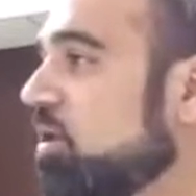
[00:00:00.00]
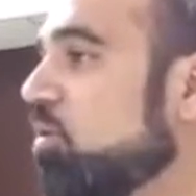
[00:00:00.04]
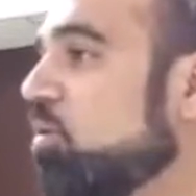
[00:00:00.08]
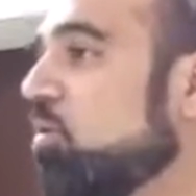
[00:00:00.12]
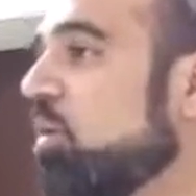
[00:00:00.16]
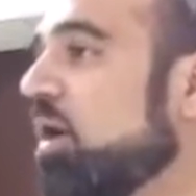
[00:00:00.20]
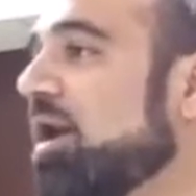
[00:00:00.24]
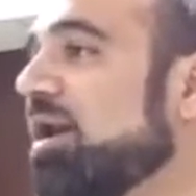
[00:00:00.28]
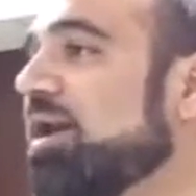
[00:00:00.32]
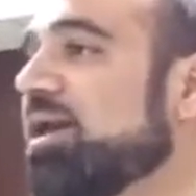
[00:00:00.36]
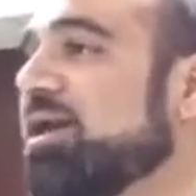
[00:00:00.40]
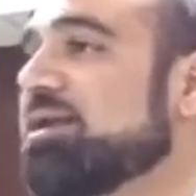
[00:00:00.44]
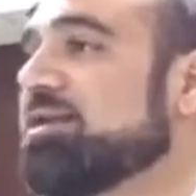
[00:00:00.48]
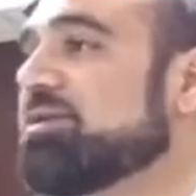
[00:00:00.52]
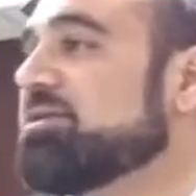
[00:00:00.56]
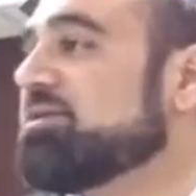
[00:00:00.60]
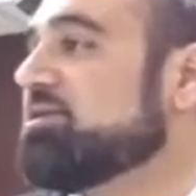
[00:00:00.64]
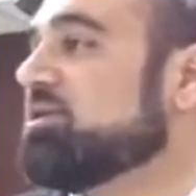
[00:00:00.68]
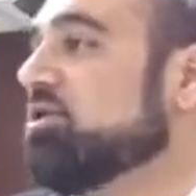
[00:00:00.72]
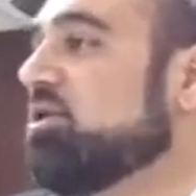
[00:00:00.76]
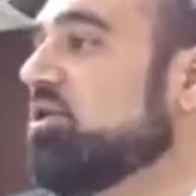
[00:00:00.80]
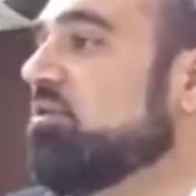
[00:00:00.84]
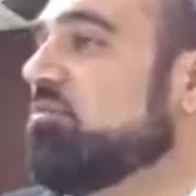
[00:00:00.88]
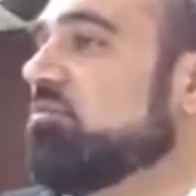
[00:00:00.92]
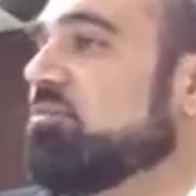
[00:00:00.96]
What
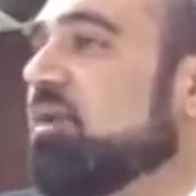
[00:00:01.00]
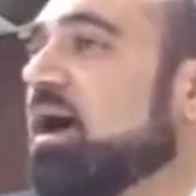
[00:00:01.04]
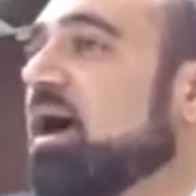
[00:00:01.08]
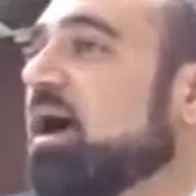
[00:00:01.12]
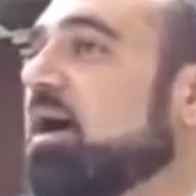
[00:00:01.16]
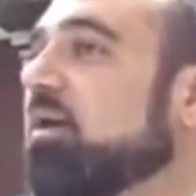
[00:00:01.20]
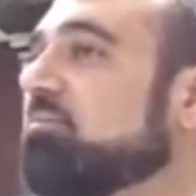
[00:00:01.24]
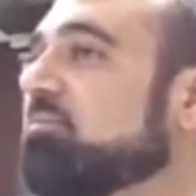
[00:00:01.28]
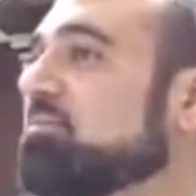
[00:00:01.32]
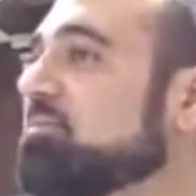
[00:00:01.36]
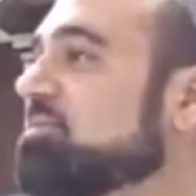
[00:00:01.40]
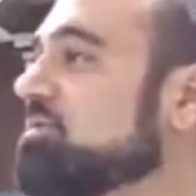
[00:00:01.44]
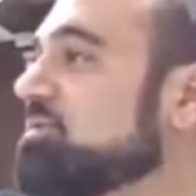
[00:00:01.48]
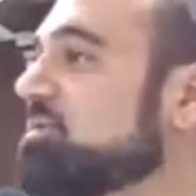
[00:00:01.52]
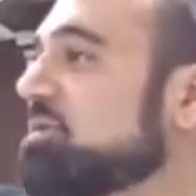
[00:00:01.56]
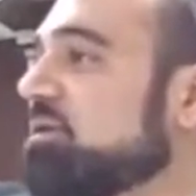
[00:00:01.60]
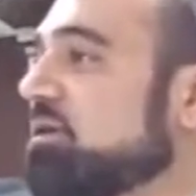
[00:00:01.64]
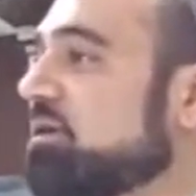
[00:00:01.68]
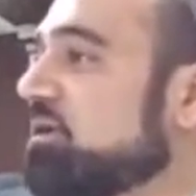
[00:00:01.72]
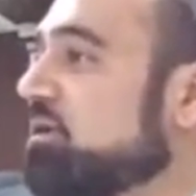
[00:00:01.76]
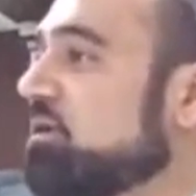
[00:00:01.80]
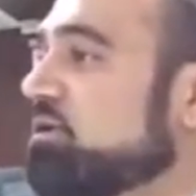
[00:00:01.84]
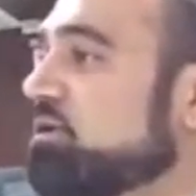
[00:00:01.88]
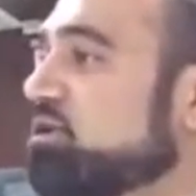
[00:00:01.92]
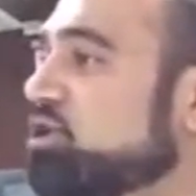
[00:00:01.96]
is your mom's
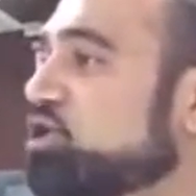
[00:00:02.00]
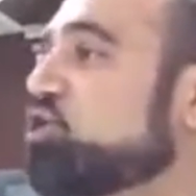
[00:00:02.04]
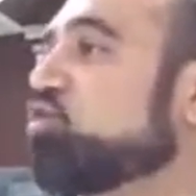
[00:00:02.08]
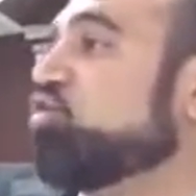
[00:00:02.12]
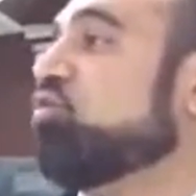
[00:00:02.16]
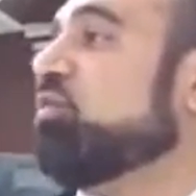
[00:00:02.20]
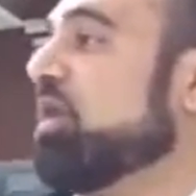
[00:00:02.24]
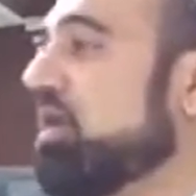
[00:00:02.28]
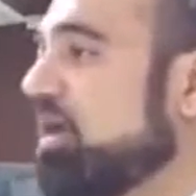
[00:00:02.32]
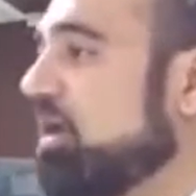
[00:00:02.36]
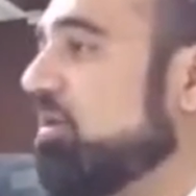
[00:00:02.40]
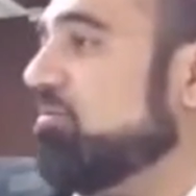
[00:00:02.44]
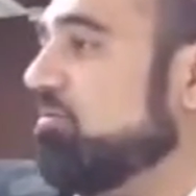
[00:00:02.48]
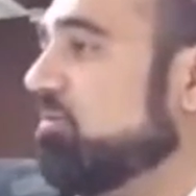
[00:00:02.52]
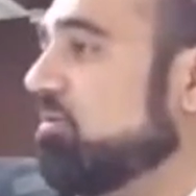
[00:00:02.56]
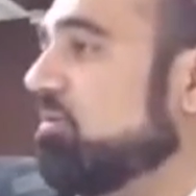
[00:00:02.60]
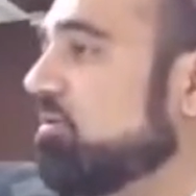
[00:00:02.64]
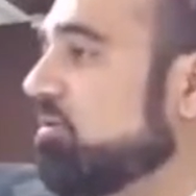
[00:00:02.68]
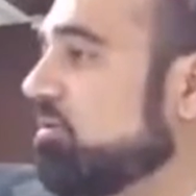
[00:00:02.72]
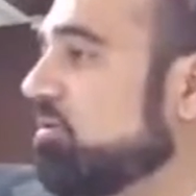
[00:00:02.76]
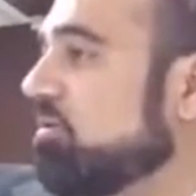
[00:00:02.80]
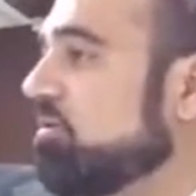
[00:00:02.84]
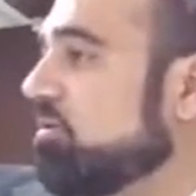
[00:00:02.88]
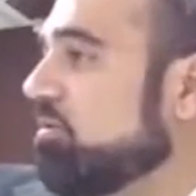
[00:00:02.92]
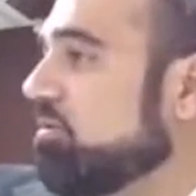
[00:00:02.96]
dream
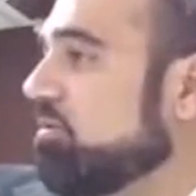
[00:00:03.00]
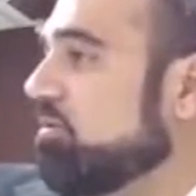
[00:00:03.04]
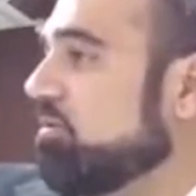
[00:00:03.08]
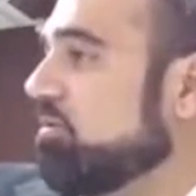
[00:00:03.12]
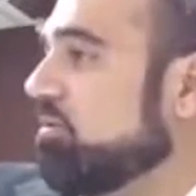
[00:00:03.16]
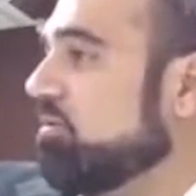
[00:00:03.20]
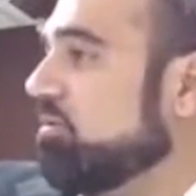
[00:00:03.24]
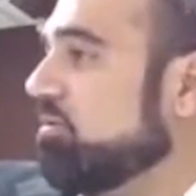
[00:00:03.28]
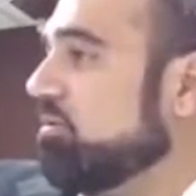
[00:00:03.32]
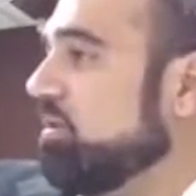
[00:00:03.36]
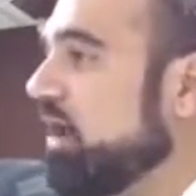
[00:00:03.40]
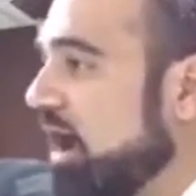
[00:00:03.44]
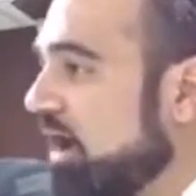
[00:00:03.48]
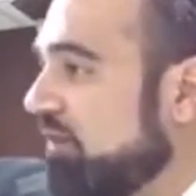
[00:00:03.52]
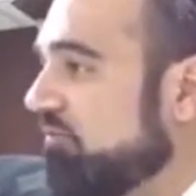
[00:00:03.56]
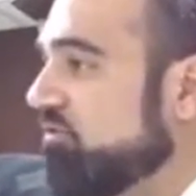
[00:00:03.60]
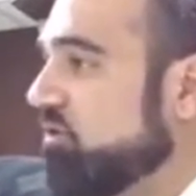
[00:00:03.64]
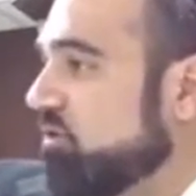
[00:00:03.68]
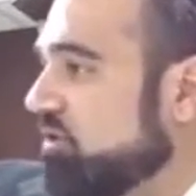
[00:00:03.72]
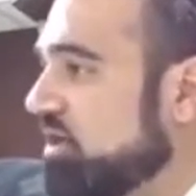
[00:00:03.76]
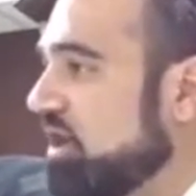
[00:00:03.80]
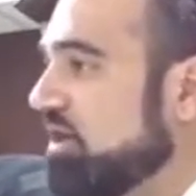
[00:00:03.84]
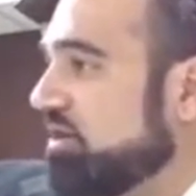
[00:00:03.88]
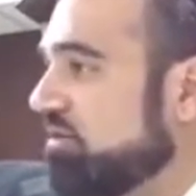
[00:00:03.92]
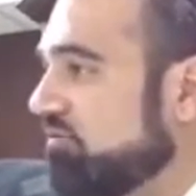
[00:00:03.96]
after
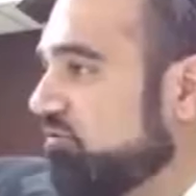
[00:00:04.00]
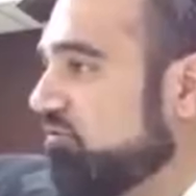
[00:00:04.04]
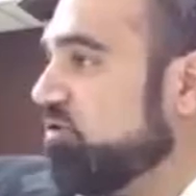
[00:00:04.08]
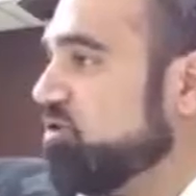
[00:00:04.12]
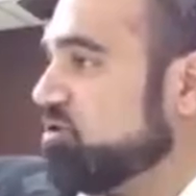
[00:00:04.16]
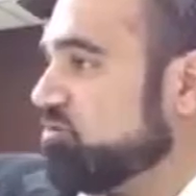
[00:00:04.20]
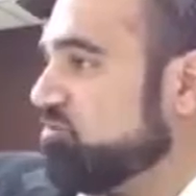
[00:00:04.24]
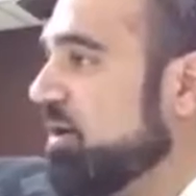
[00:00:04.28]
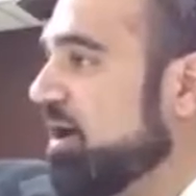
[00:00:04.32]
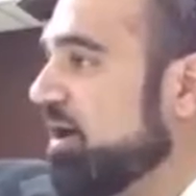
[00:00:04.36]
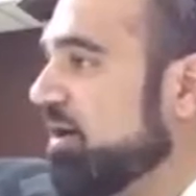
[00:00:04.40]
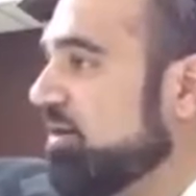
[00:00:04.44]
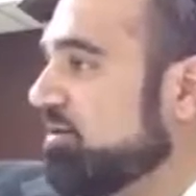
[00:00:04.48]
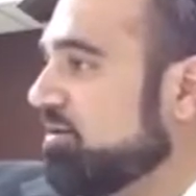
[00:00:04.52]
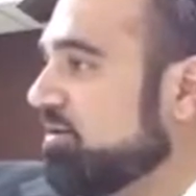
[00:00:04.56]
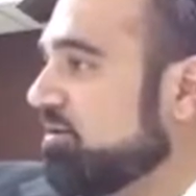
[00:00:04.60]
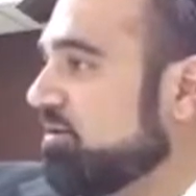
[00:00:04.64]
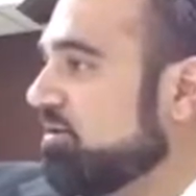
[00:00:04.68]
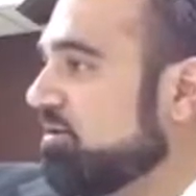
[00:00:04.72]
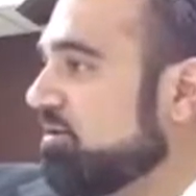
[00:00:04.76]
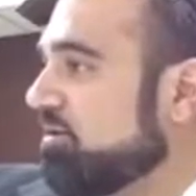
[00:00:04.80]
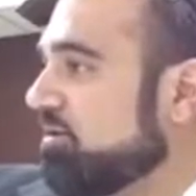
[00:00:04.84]
you take the first bite?